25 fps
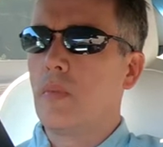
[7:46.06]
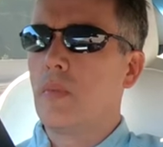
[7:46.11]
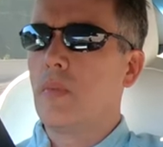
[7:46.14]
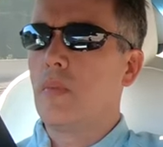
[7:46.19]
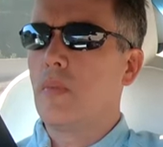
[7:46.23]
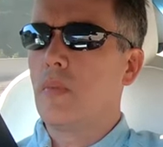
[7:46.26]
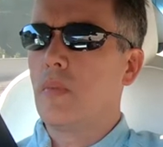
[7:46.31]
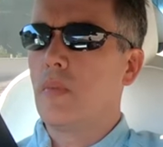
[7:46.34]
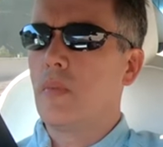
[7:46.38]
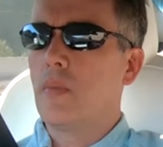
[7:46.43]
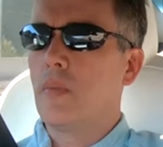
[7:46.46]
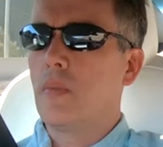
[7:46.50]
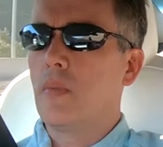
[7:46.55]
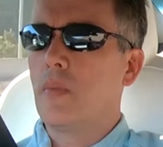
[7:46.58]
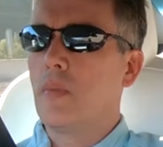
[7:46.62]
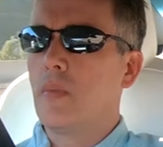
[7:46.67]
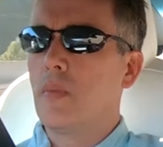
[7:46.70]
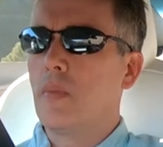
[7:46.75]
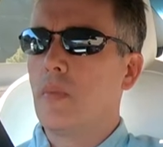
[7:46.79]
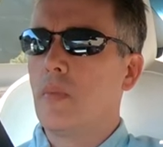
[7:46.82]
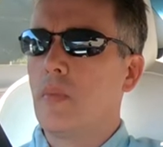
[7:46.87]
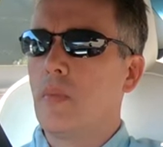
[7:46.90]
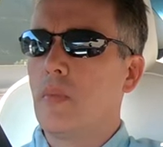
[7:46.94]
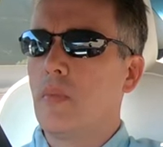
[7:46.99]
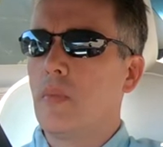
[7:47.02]

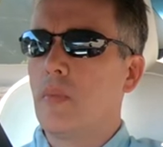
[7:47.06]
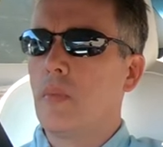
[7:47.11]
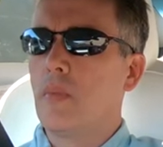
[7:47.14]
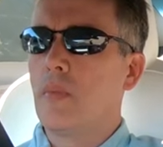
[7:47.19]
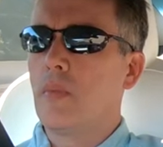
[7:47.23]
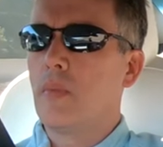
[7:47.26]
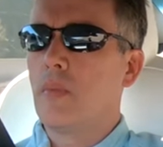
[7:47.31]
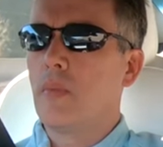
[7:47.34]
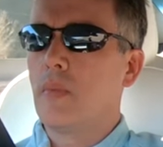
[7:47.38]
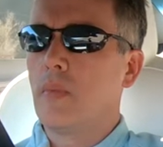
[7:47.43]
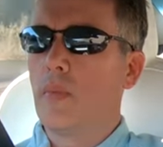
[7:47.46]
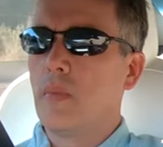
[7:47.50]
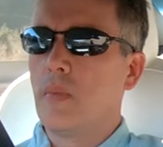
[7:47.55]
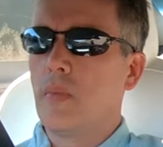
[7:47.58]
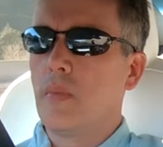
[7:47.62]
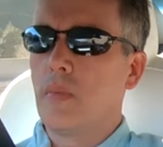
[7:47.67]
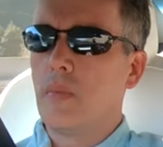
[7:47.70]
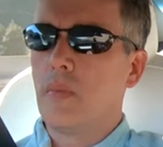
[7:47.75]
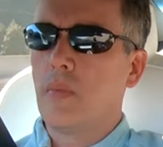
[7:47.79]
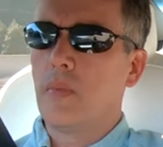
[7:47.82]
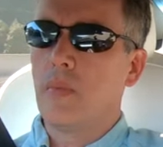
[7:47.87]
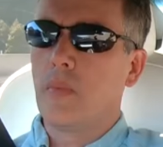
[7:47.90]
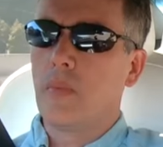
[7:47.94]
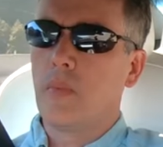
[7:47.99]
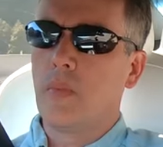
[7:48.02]

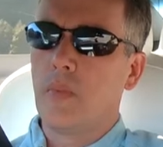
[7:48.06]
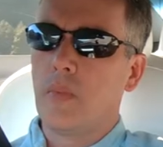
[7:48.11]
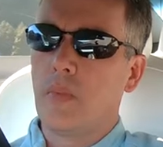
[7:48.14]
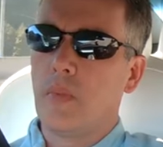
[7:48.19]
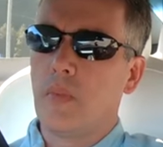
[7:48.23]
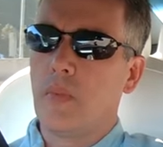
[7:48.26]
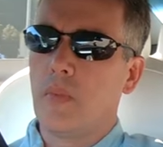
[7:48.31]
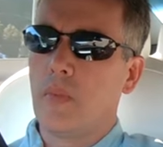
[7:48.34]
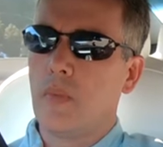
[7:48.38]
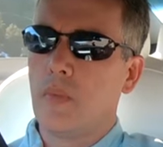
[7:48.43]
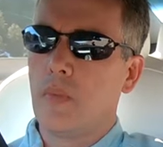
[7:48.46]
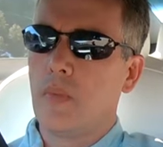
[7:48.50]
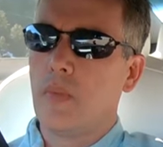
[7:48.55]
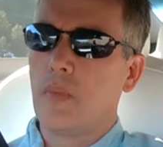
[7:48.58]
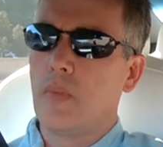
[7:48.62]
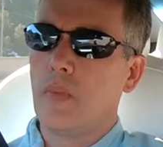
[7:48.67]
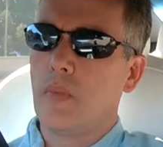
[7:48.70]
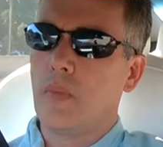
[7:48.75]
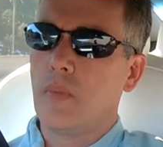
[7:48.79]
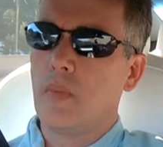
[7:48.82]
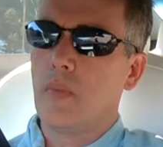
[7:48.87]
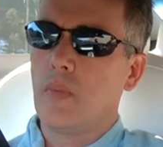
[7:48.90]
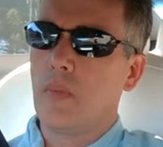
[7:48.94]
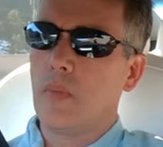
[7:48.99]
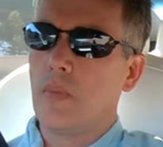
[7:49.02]

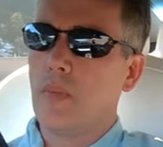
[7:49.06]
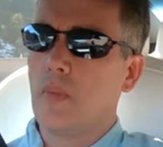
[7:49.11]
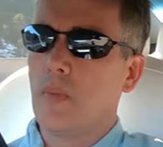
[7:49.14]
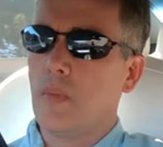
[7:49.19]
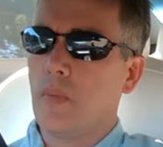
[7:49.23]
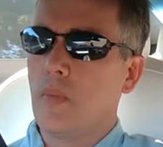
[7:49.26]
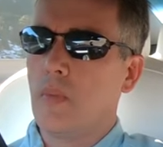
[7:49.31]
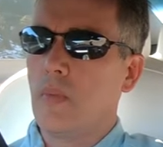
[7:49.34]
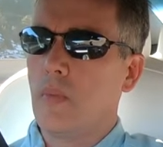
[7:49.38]
No words are spoken by the person on screen.